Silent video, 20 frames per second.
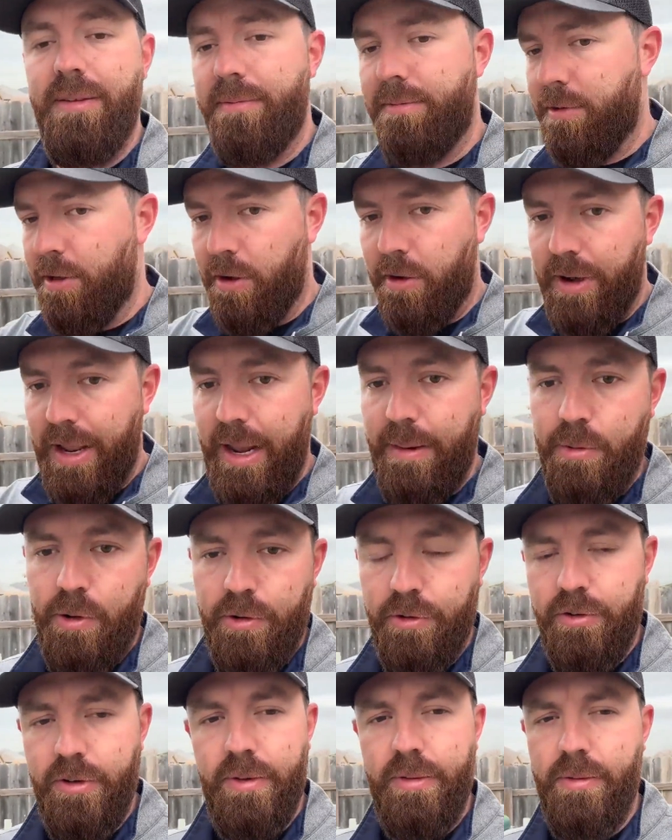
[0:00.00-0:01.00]
to your
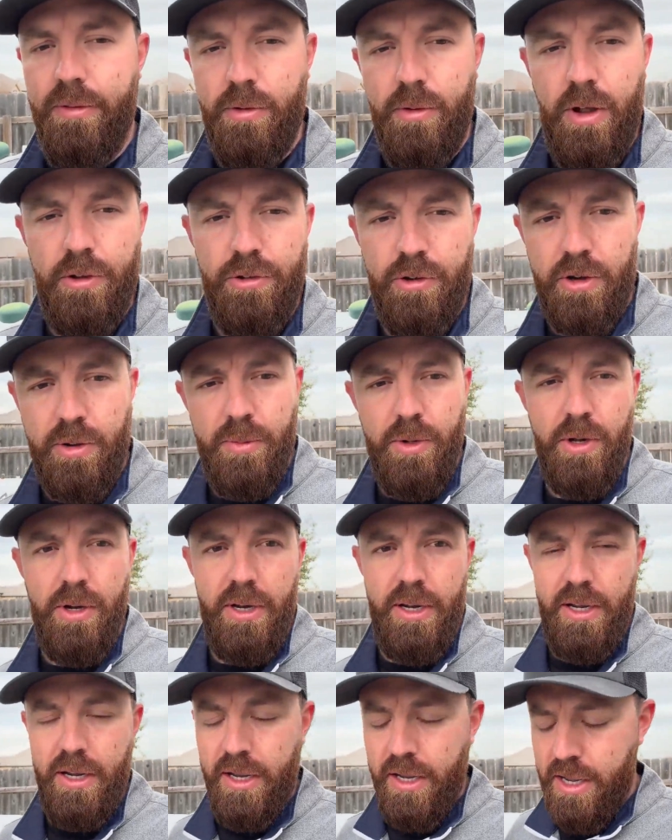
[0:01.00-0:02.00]
neighbors and throughout your
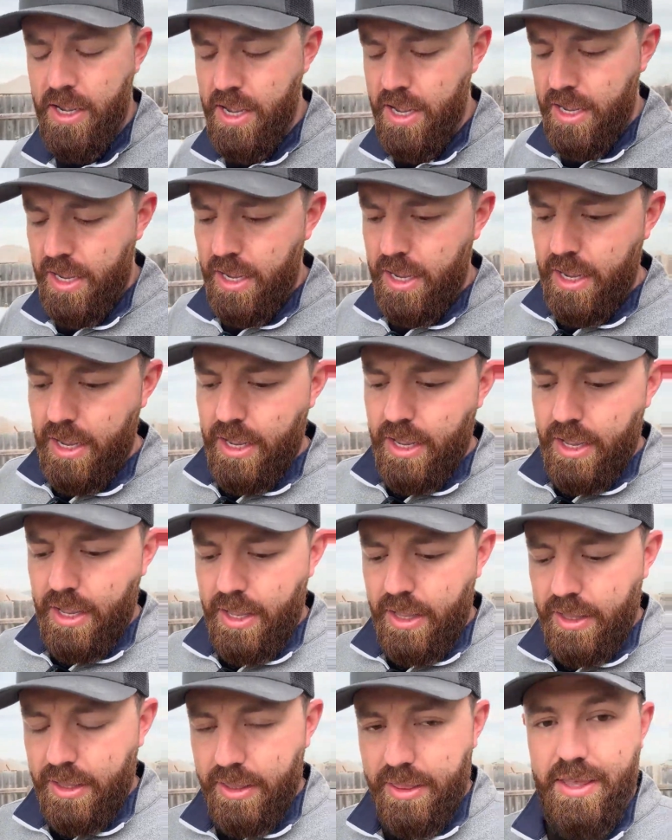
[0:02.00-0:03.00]
community.
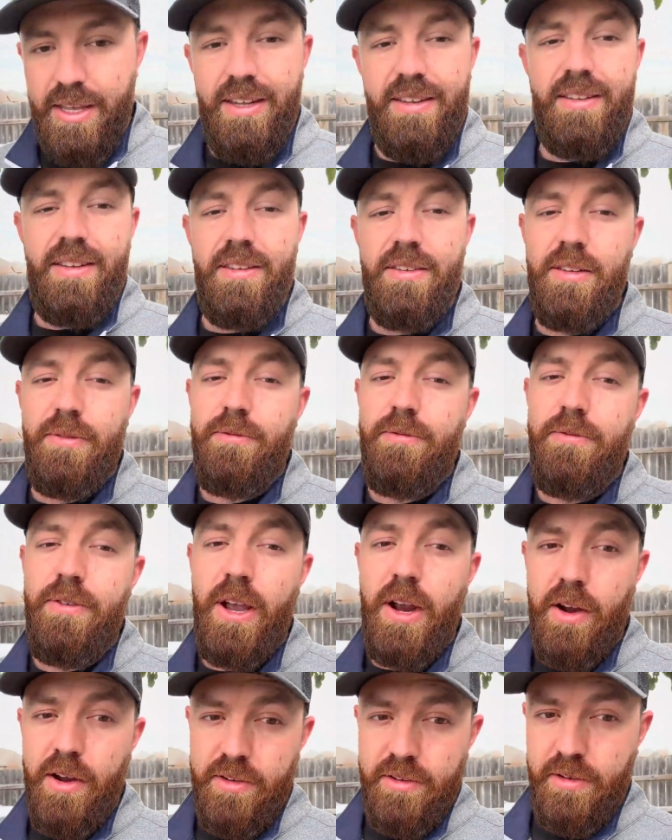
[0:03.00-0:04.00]
This is
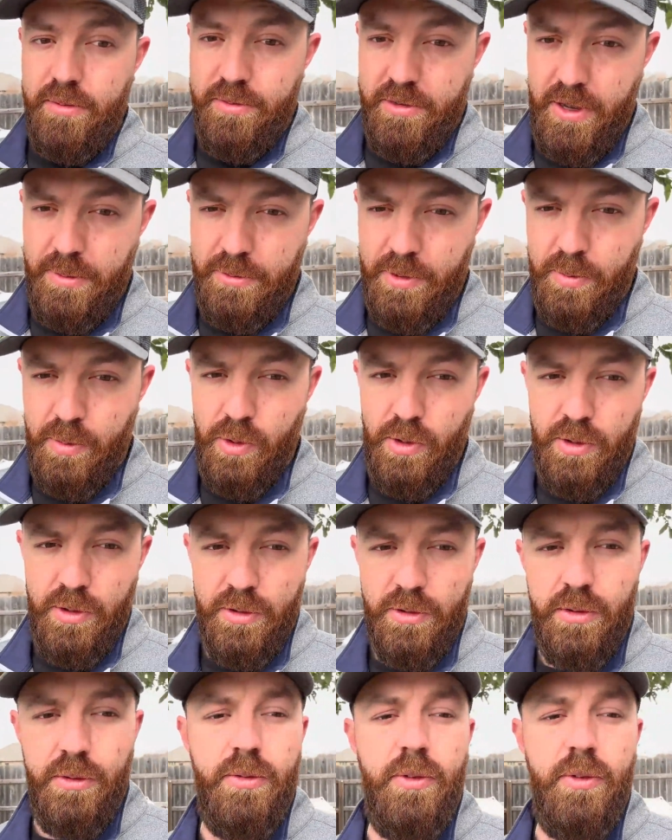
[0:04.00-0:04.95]
very susceptible to